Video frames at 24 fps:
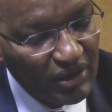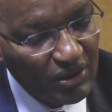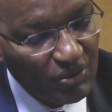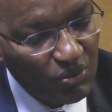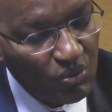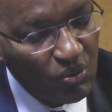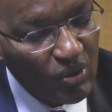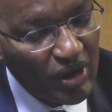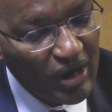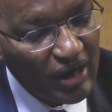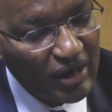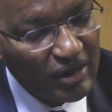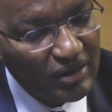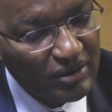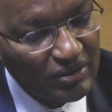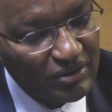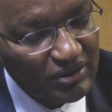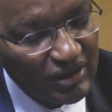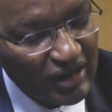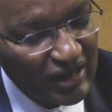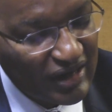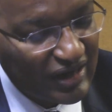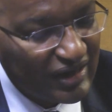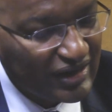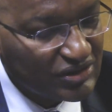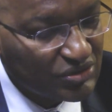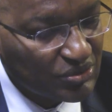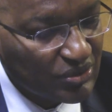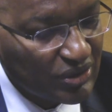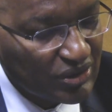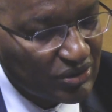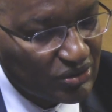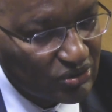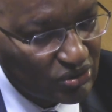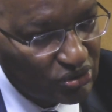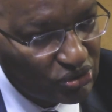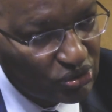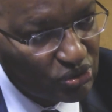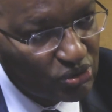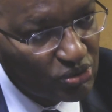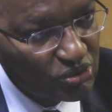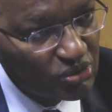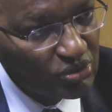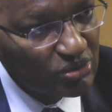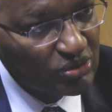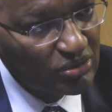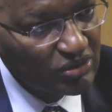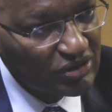one or
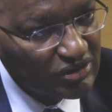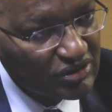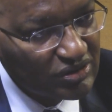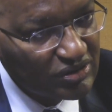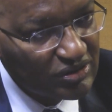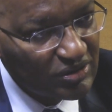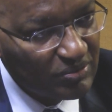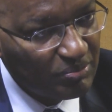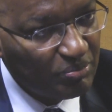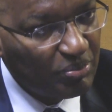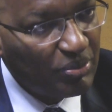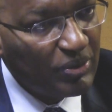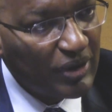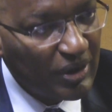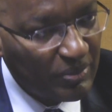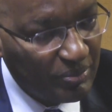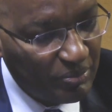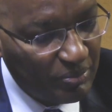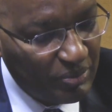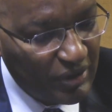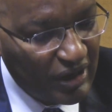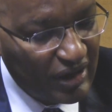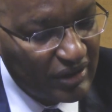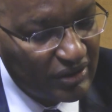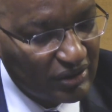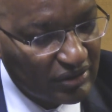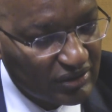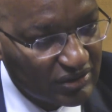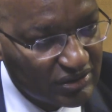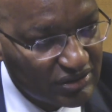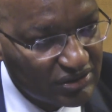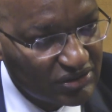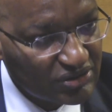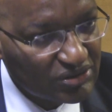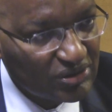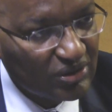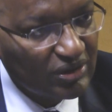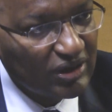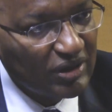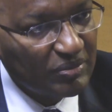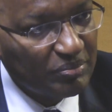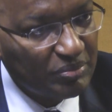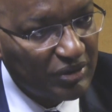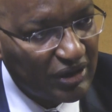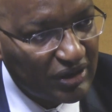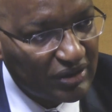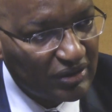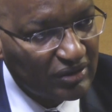two panels, solar
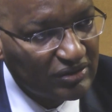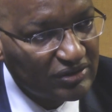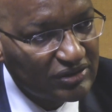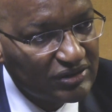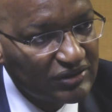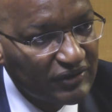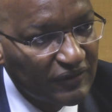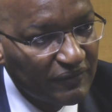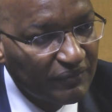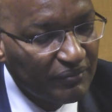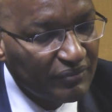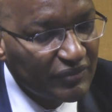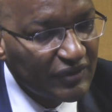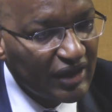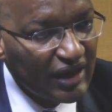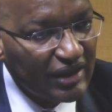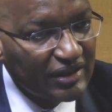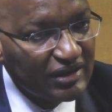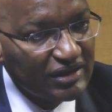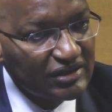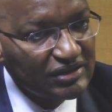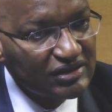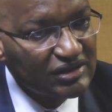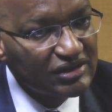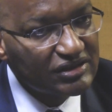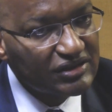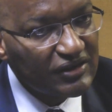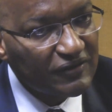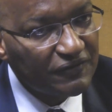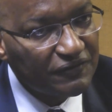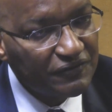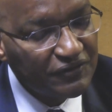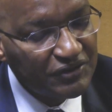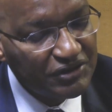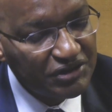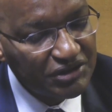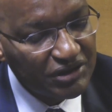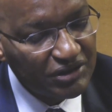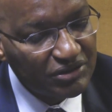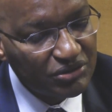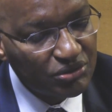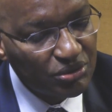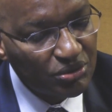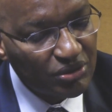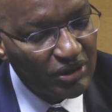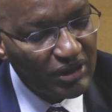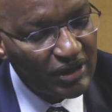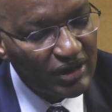panels, and this is sufficient
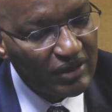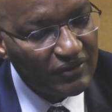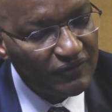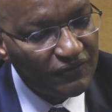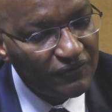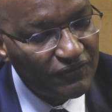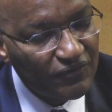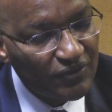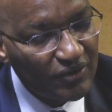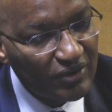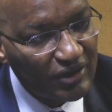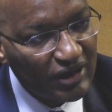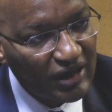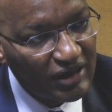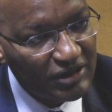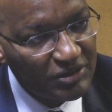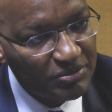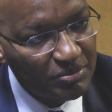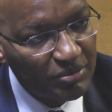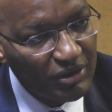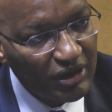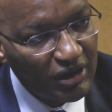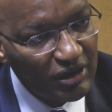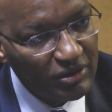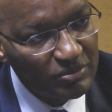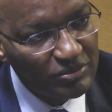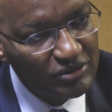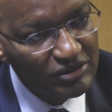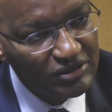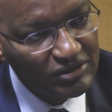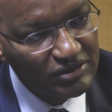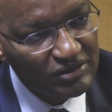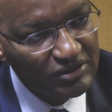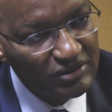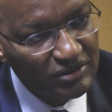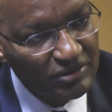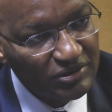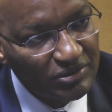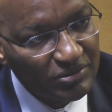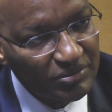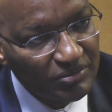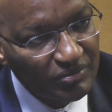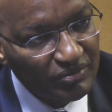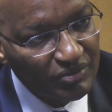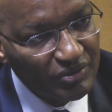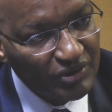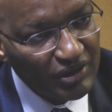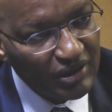to run 4 light bulbs,
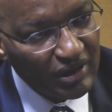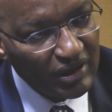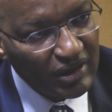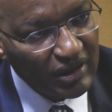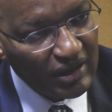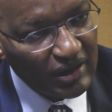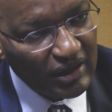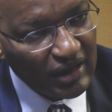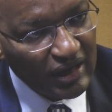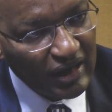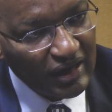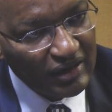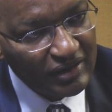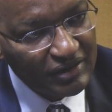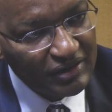a